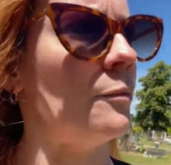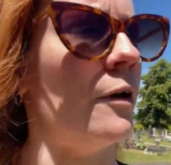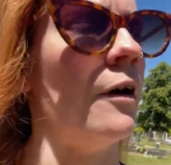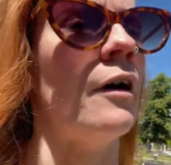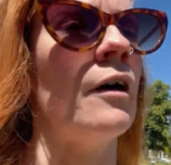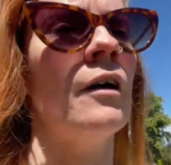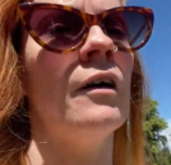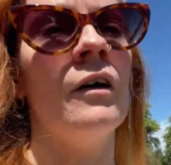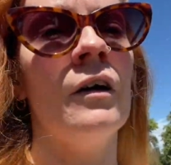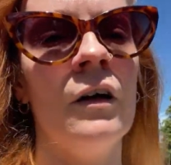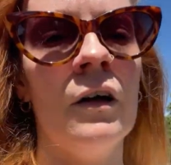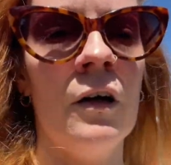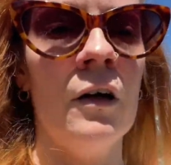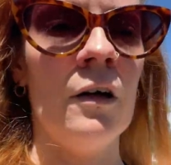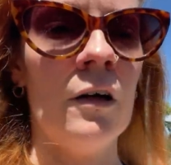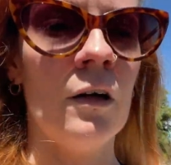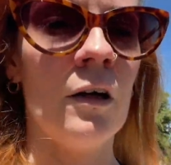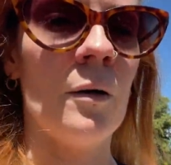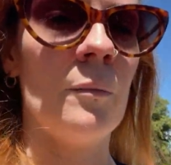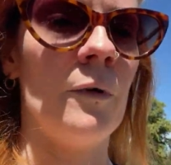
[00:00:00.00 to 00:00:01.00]
but
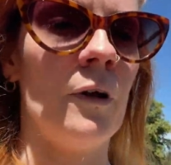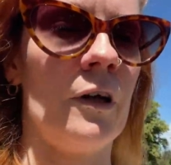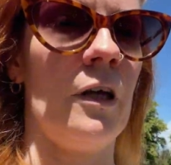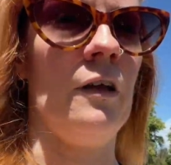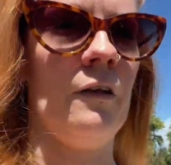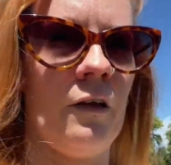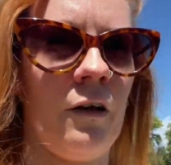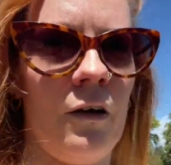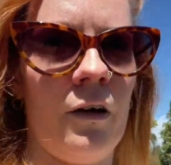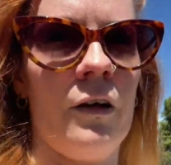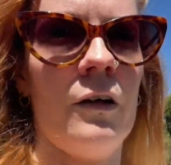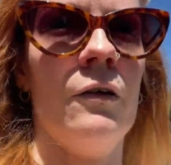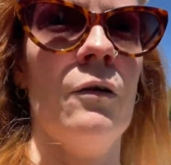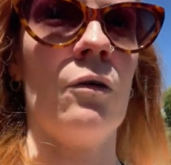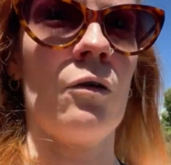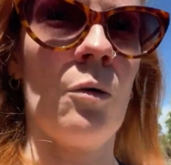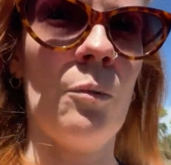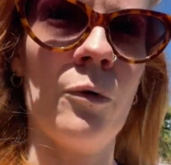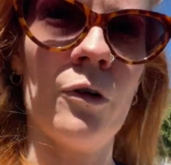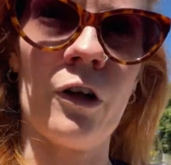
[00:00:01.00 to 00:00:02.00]
I'm lucky that I,
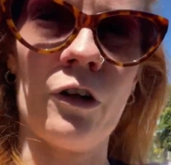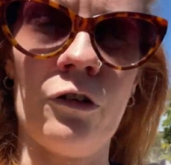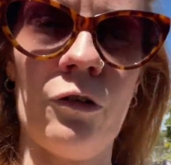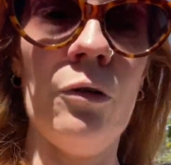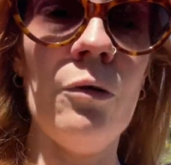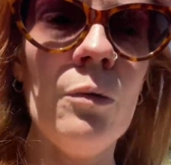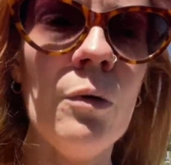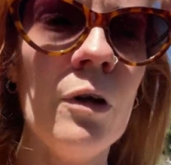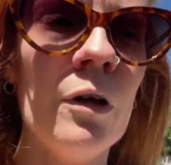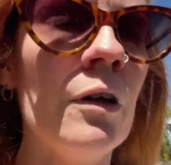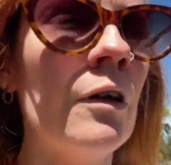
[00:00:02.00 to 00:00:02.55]
knock on wood, I do.